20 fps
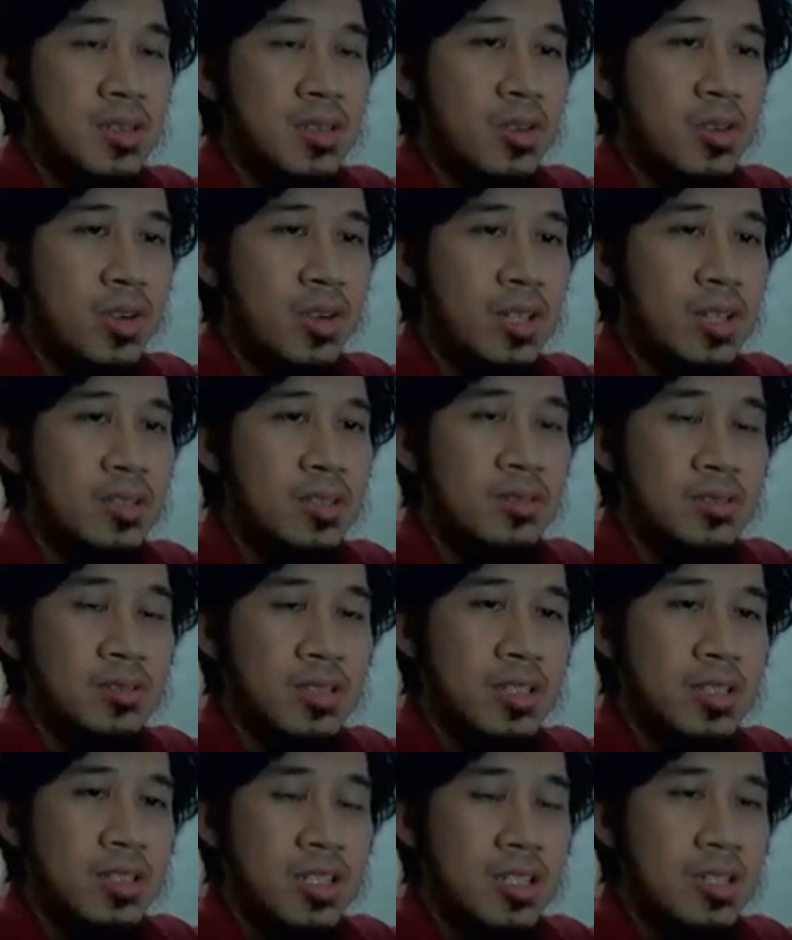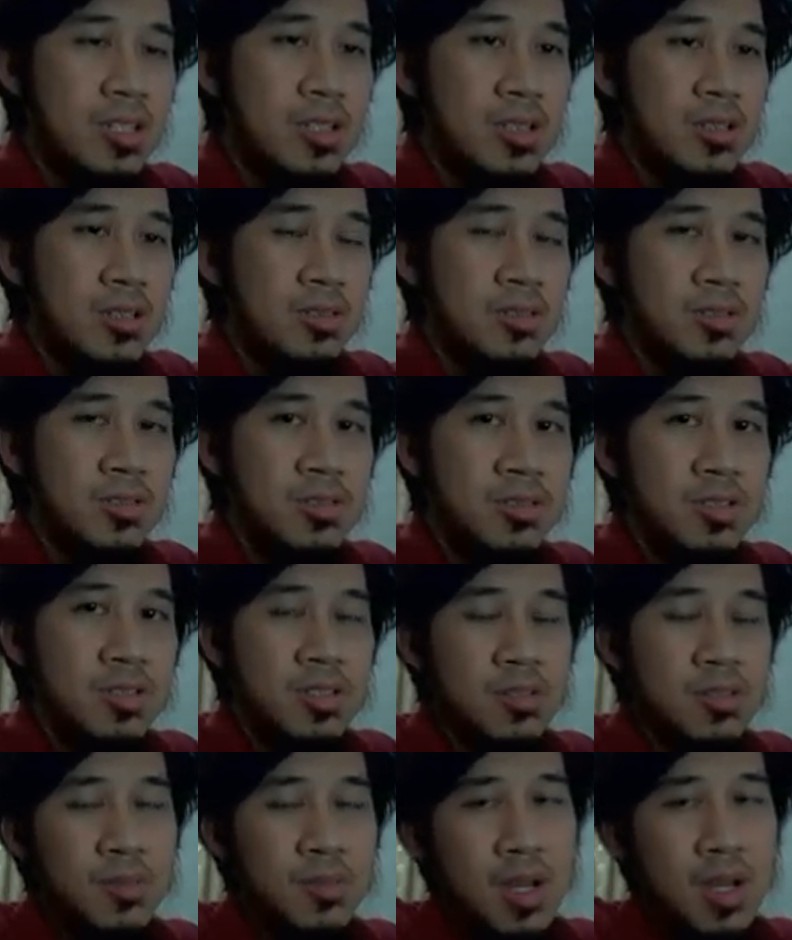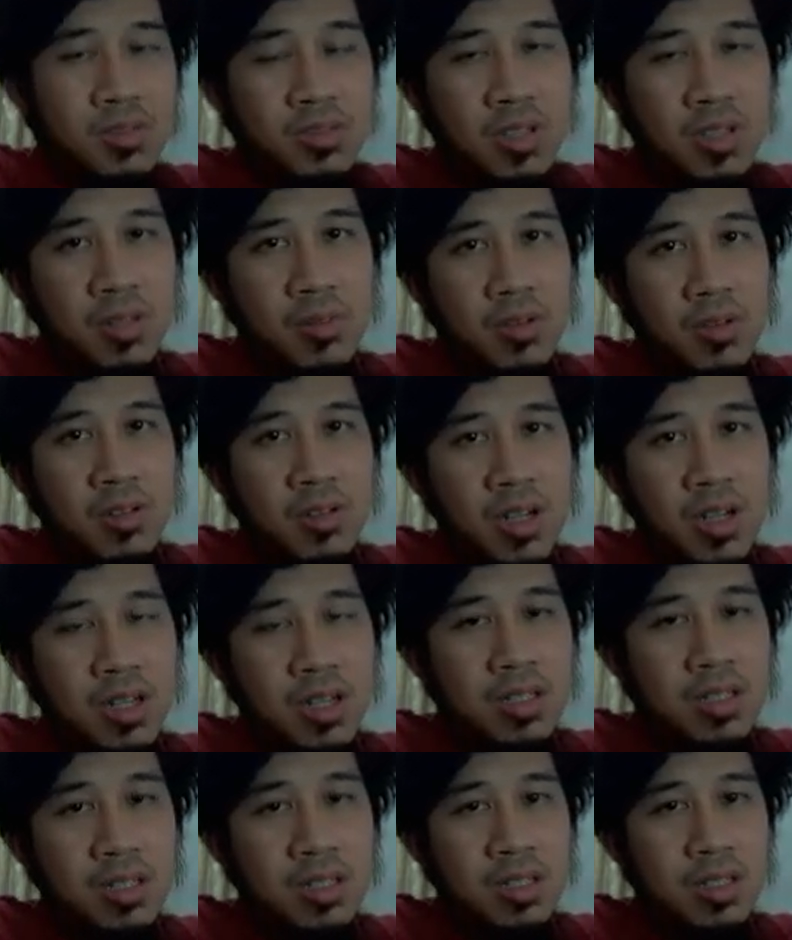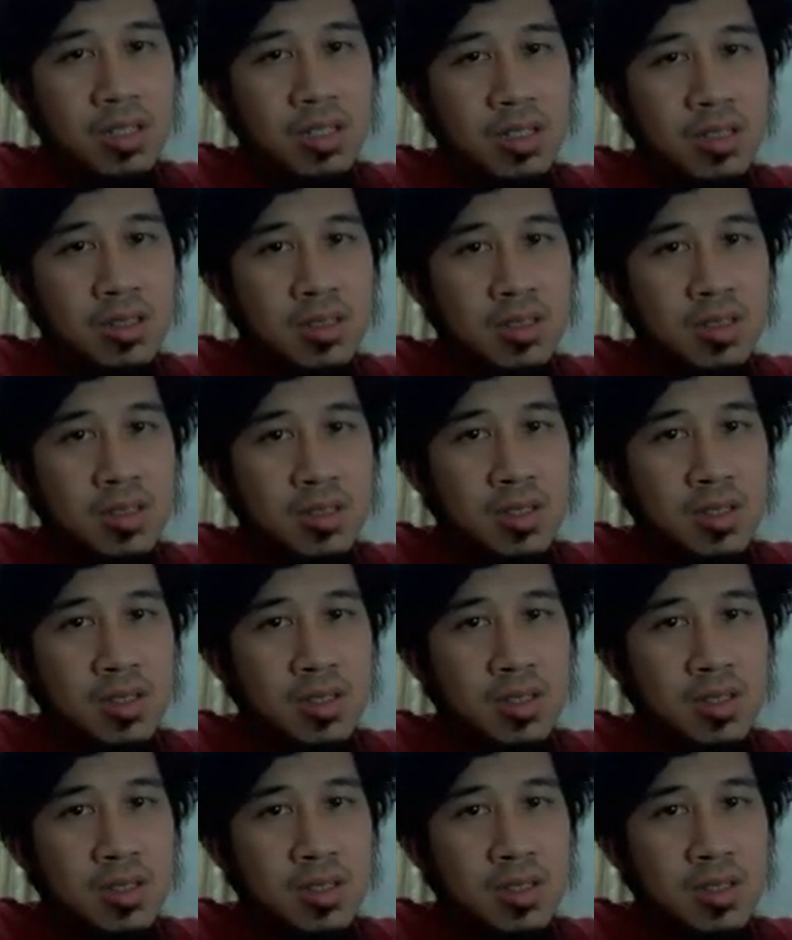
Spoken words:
correct the manuscript or the article